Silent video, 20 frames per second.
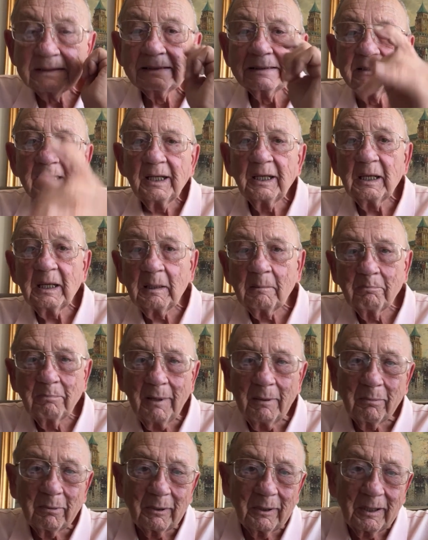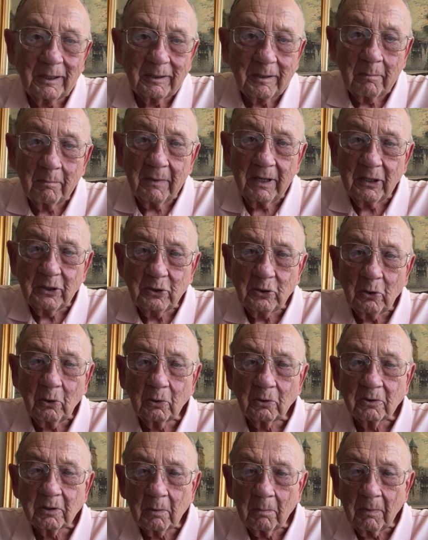Yeah, people like to make
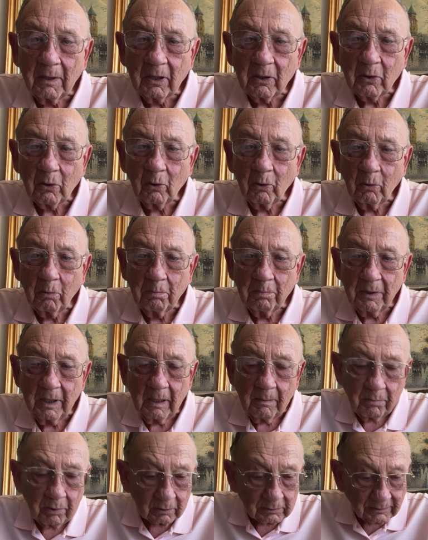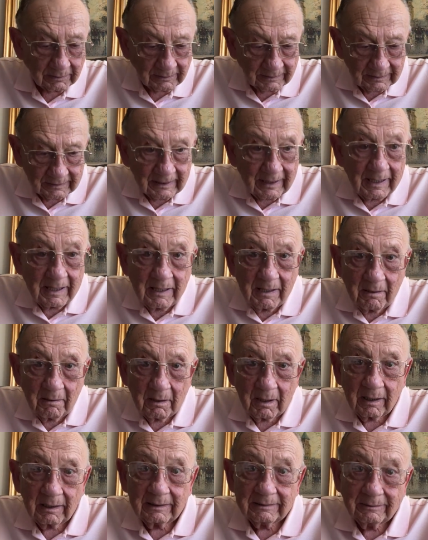jokes about old people.
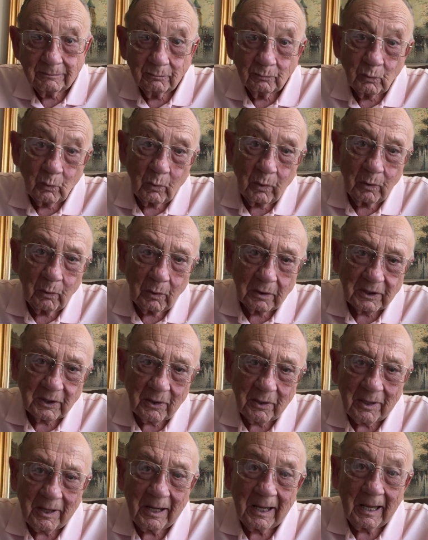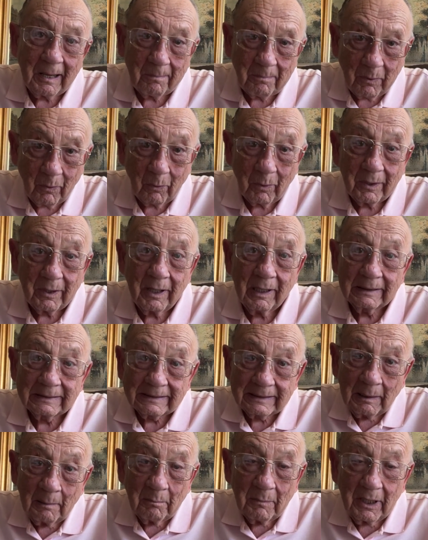Huh? What's going to happen when,
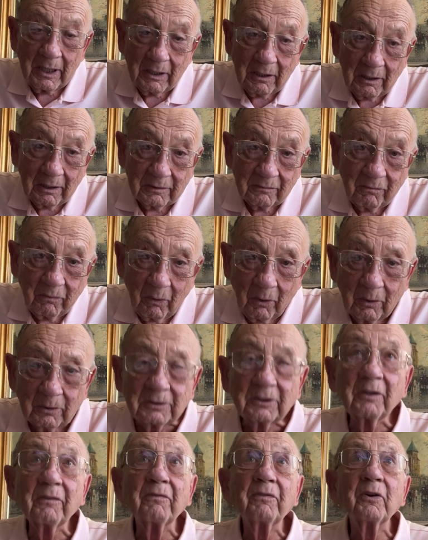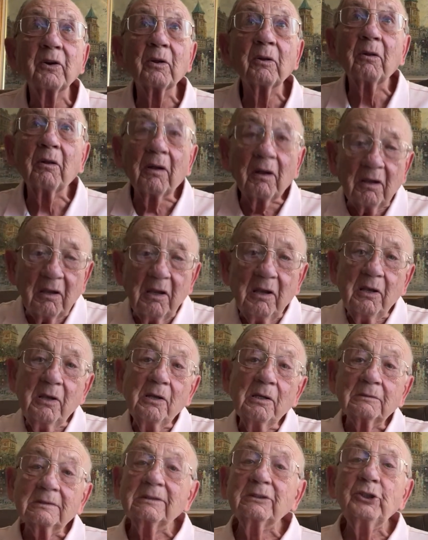because folks, if you're lucky,
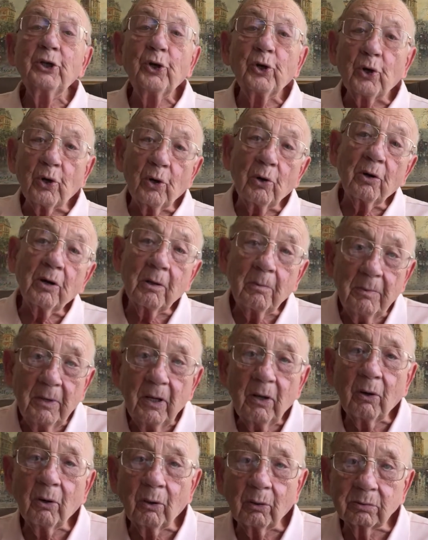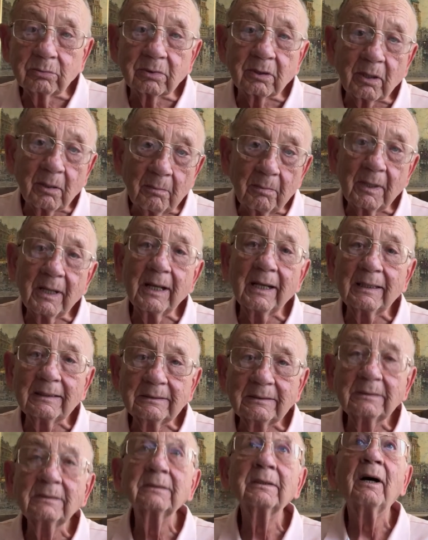you're going to be old someday.
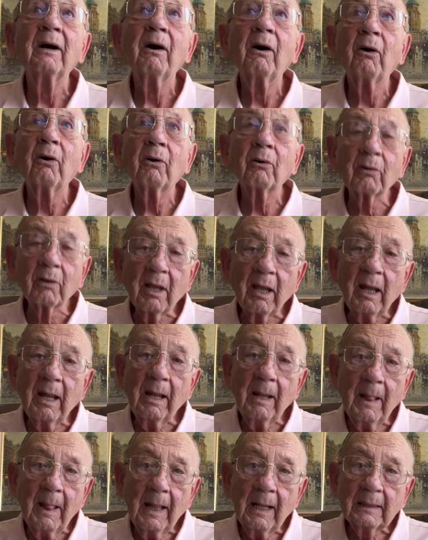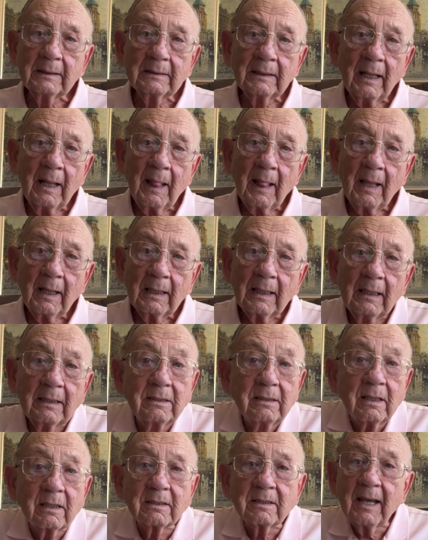Okay? It
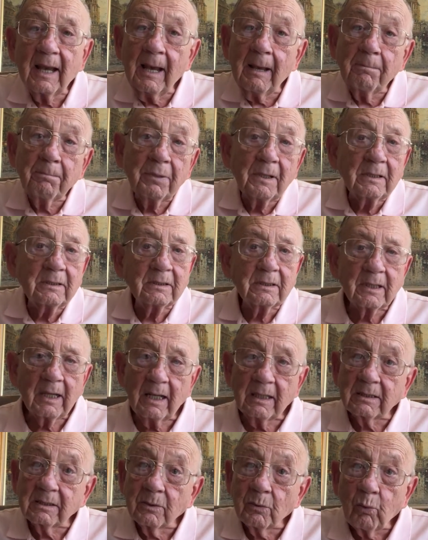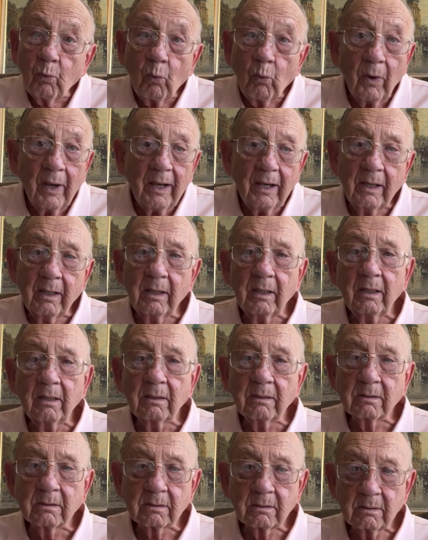just happens. That's the way it
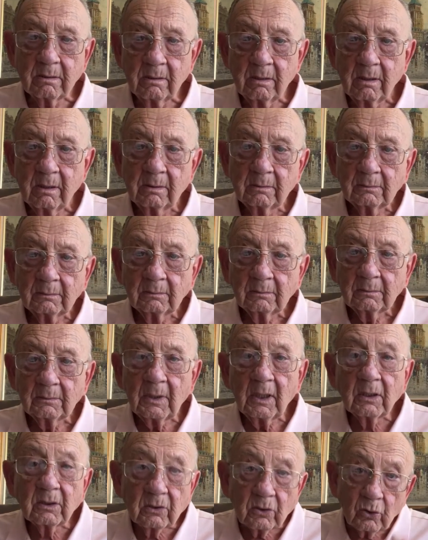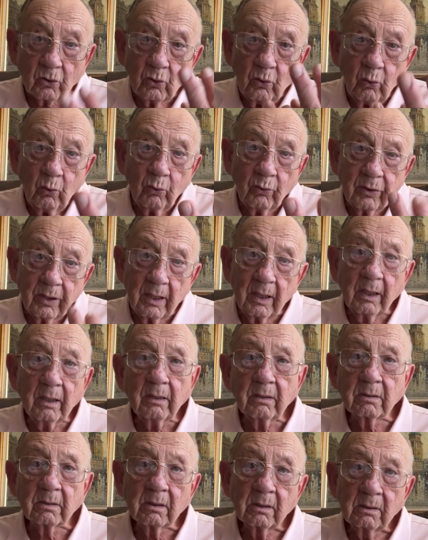is. There's two things